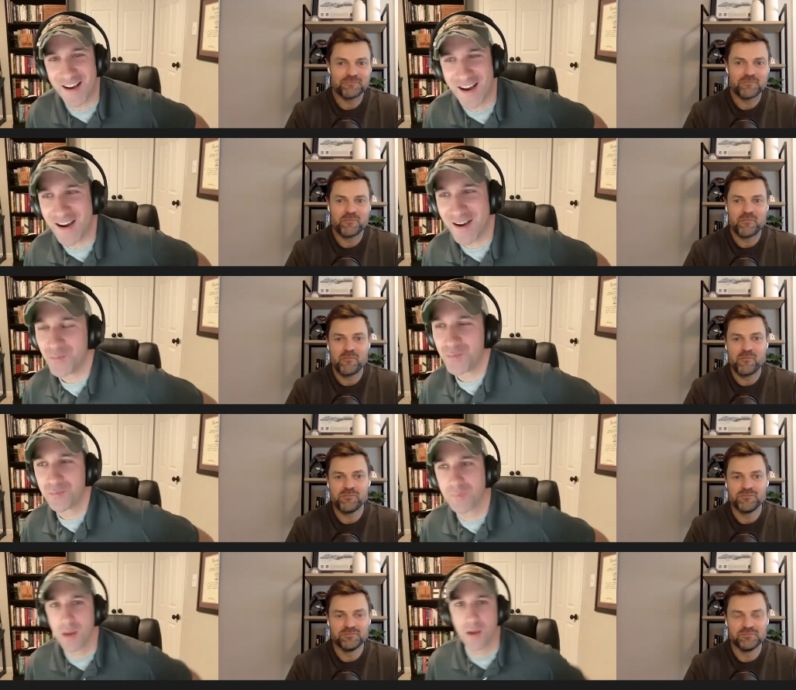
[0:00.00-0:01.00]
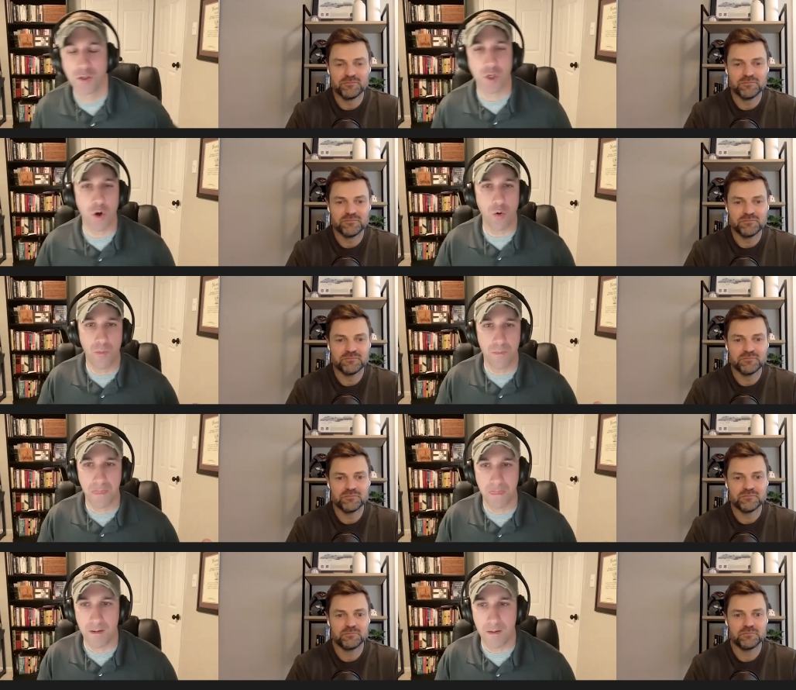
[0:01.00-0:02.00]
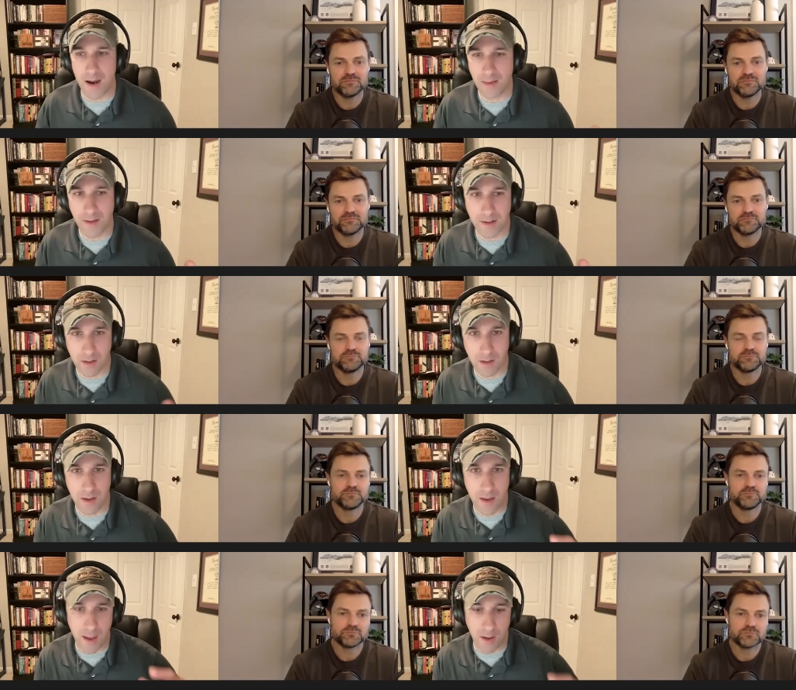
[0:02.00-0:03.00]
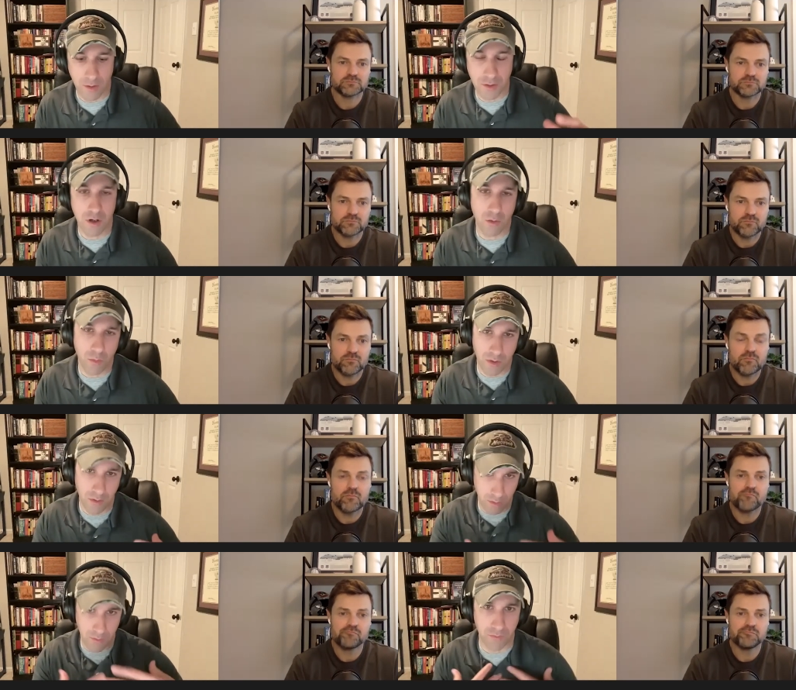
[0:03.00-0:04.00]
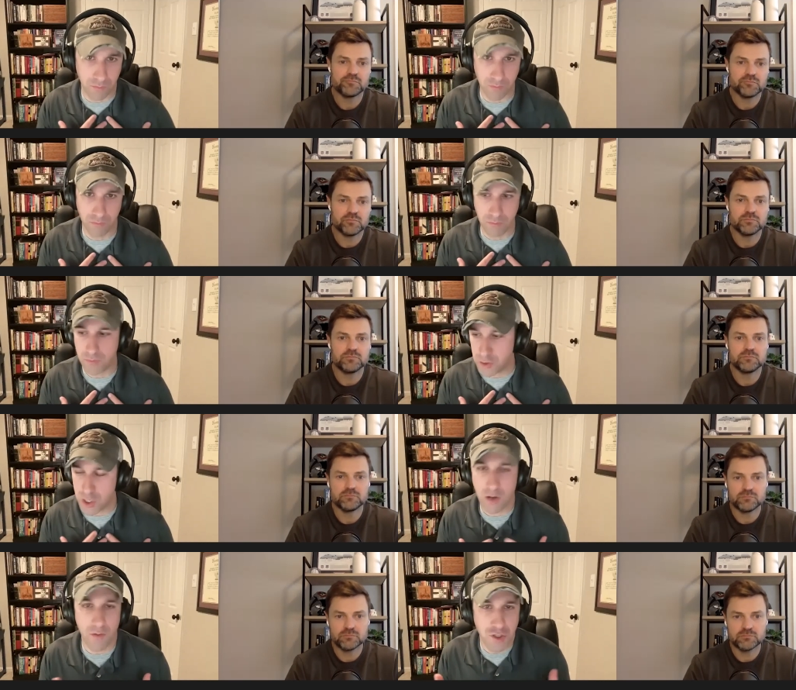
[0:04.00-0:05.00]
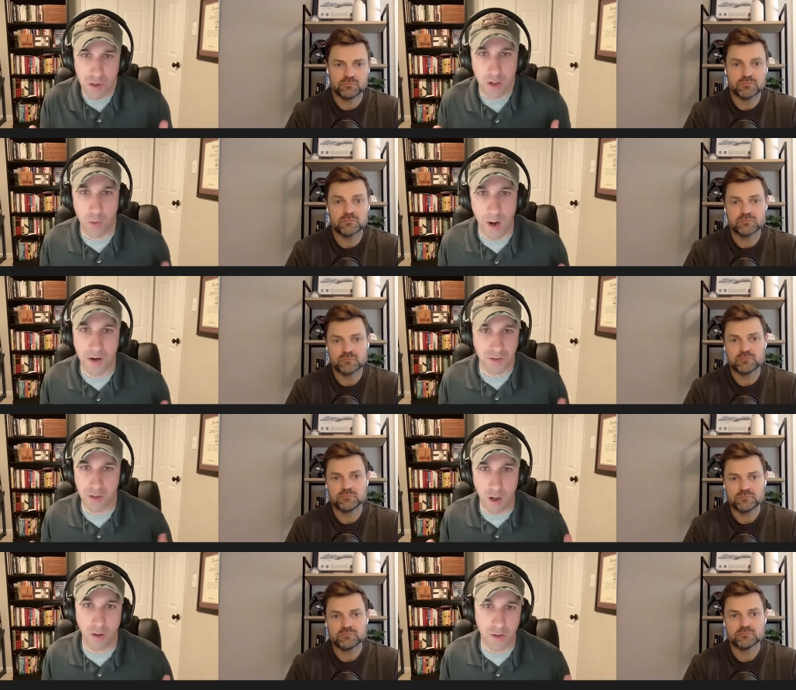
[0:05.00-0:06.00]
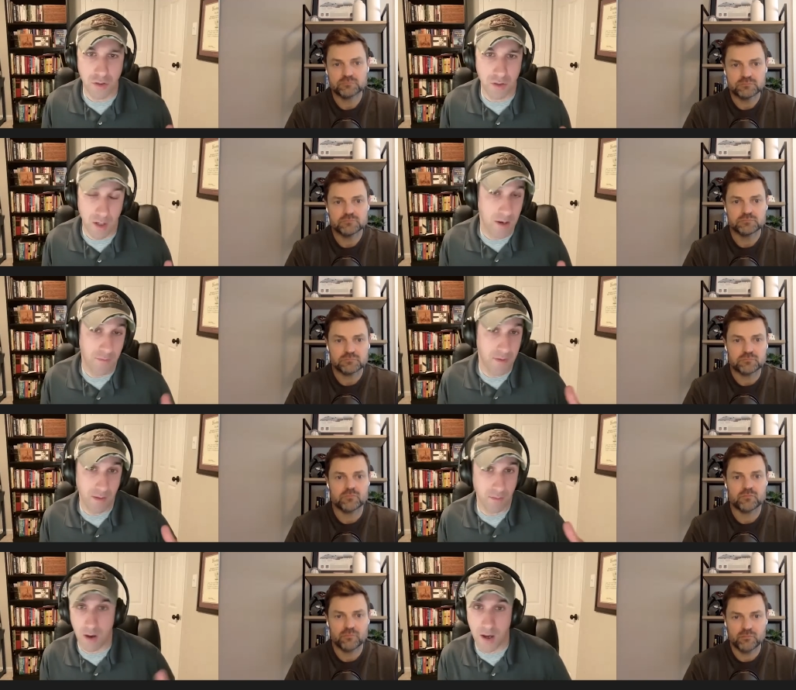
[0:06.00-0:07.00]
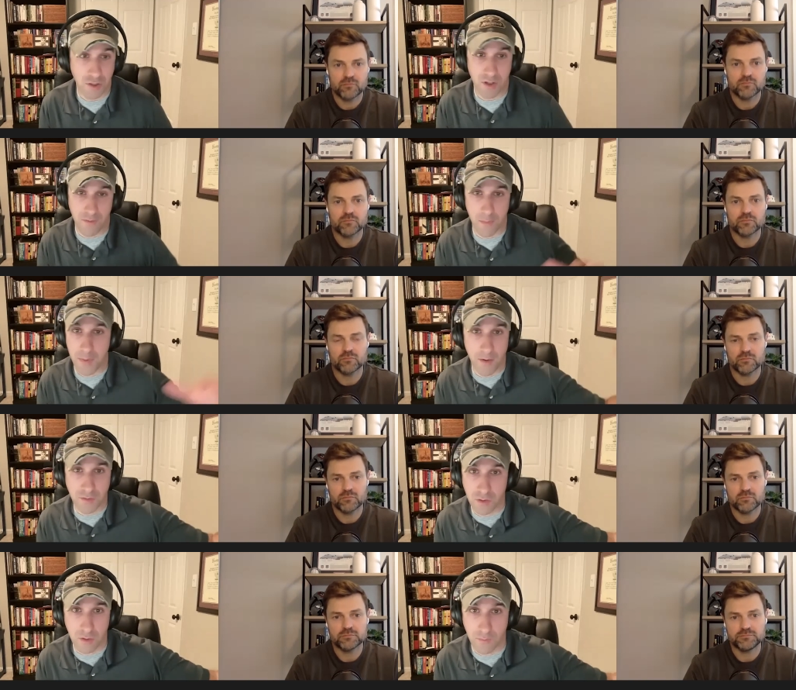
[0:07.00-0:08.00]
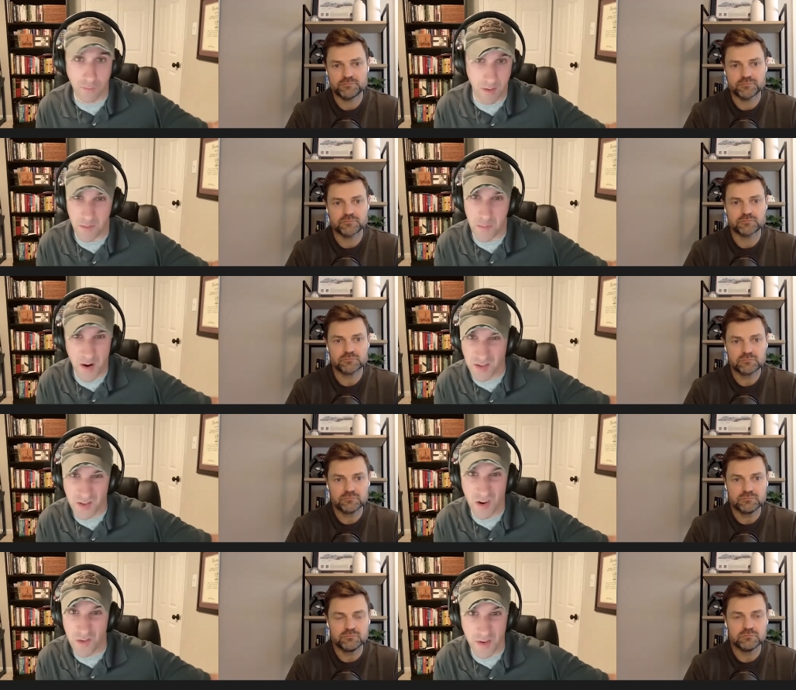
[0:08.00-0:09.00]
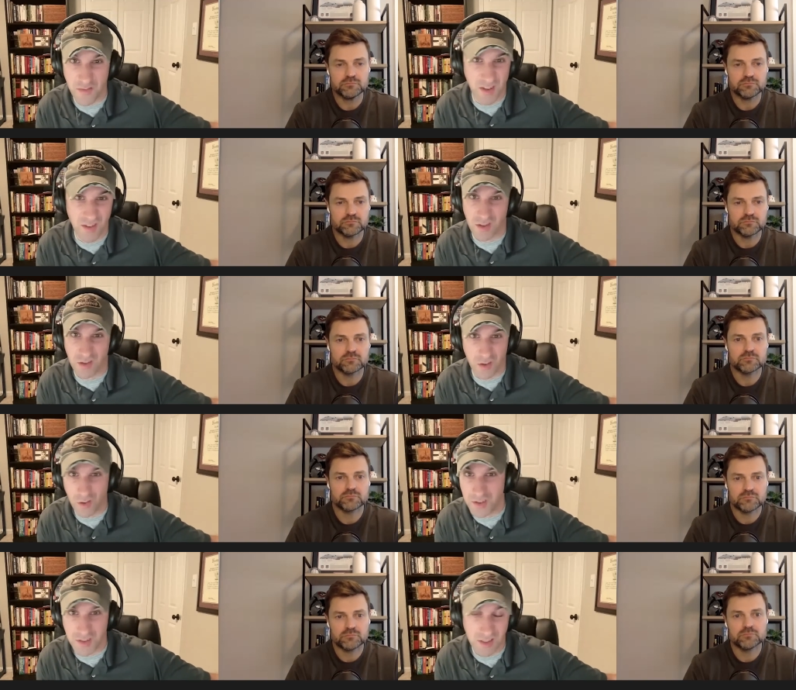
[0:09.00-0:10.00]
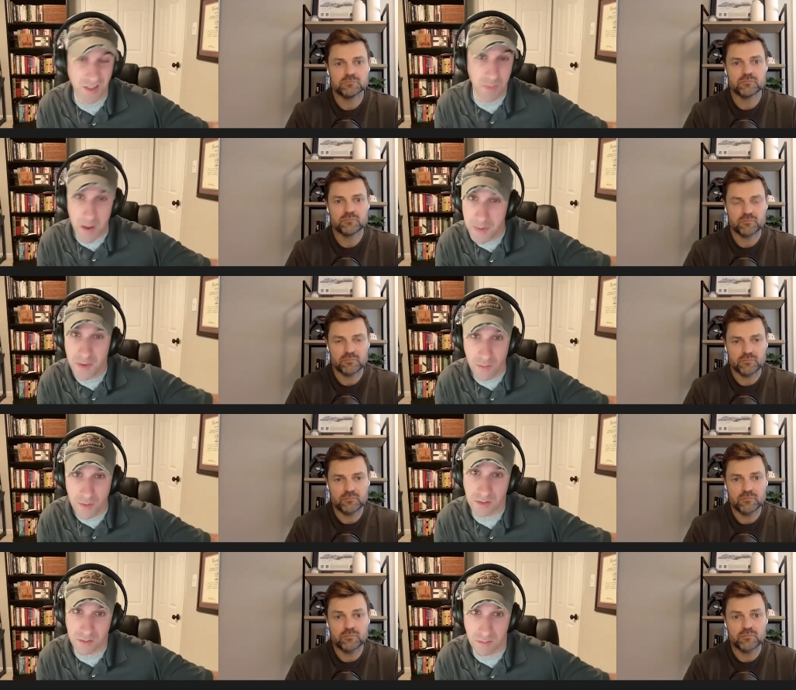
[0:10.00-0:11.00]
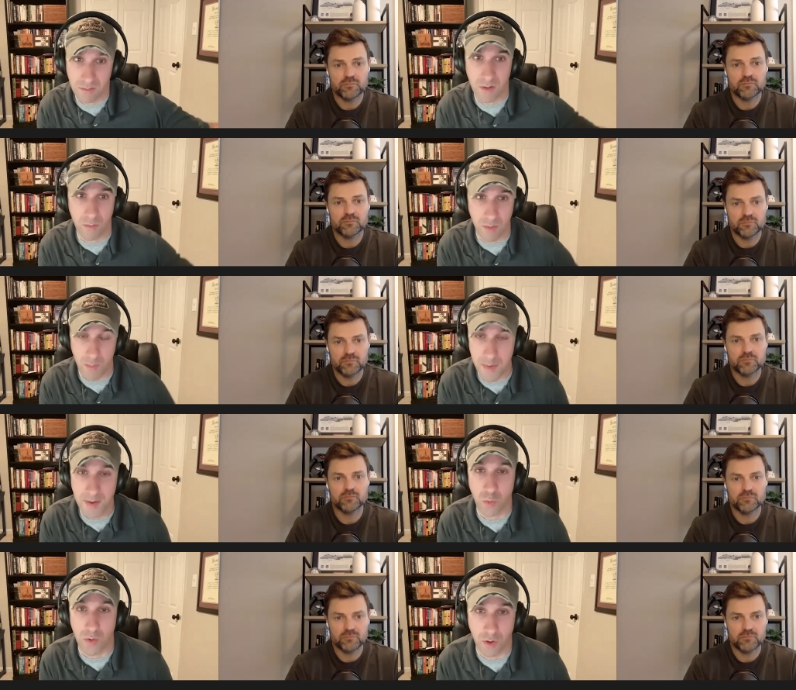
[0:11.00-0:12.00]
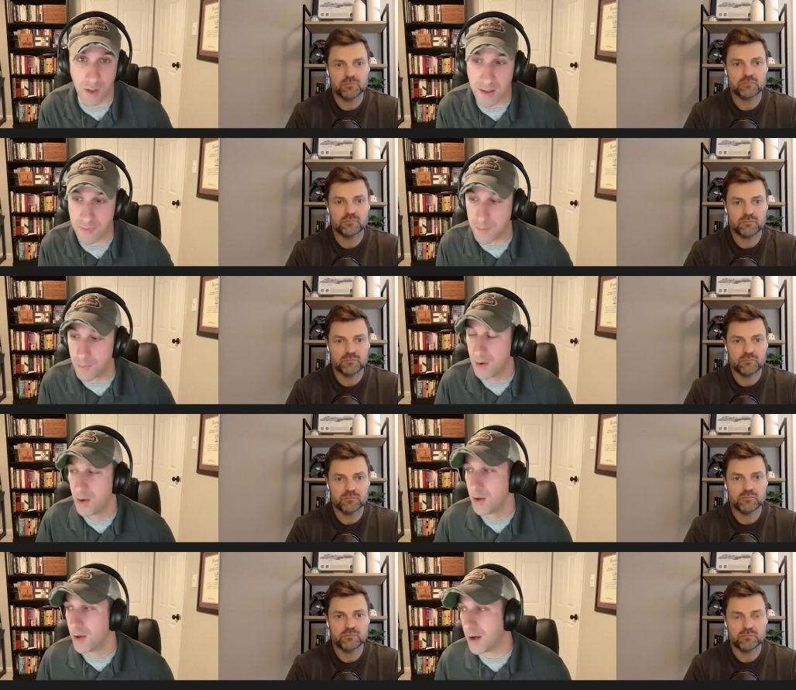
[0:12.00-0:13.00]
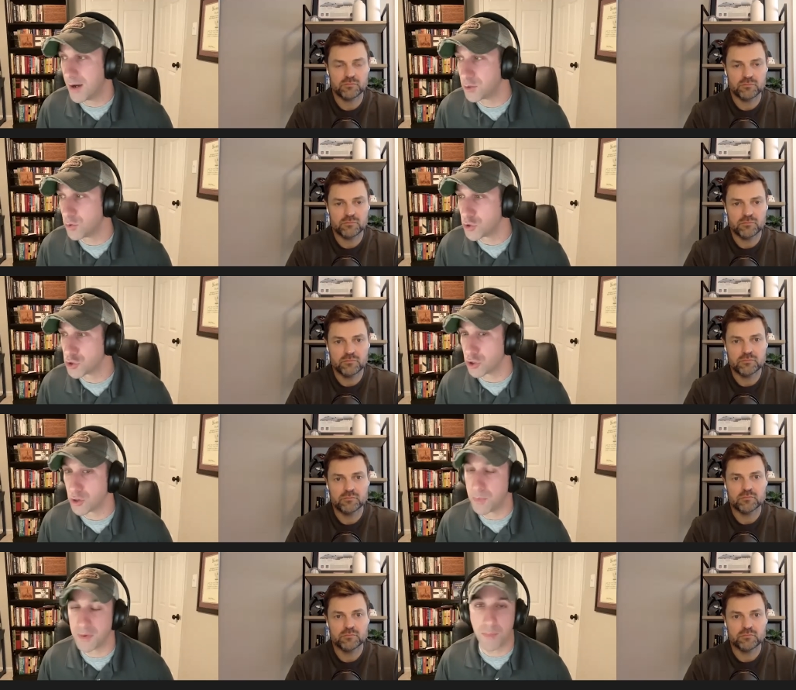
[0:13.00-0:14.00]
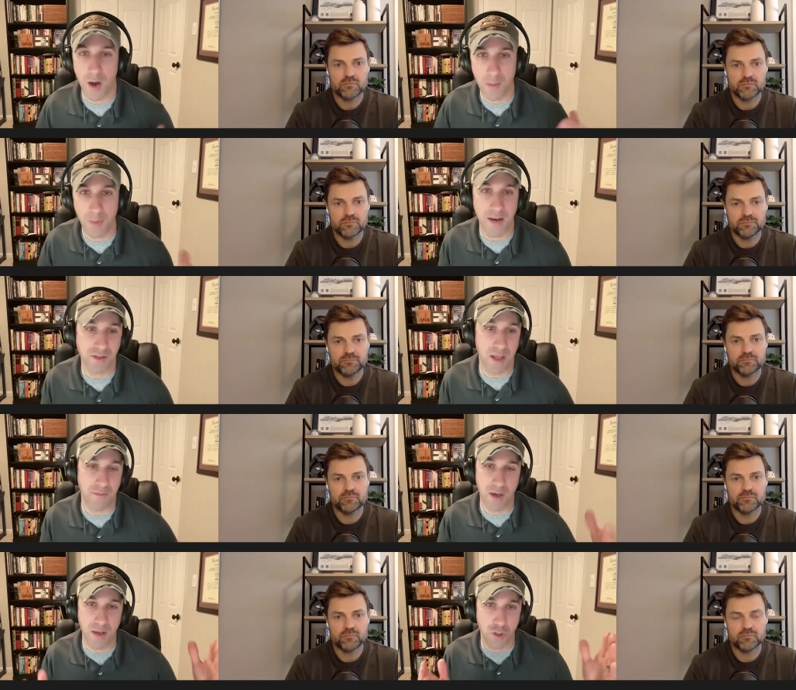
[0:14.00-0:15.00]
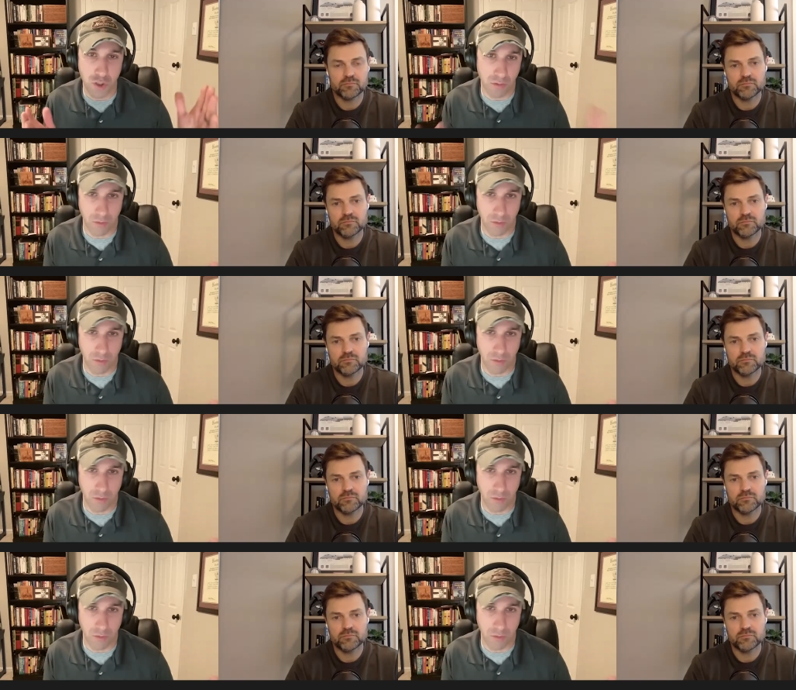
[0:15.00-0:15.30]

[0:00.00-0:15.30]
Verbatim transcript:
Speaker 1: Um, so I like. Hey, let's start with the generation that acquires the knowledge. And if, gosh, if our parents are, if our parents are in our 50s or early 60s, maybe there is, maybe it is worth looking at them uh, to ensure. But the bottom line mm-hmm. is, Dave, you get ins-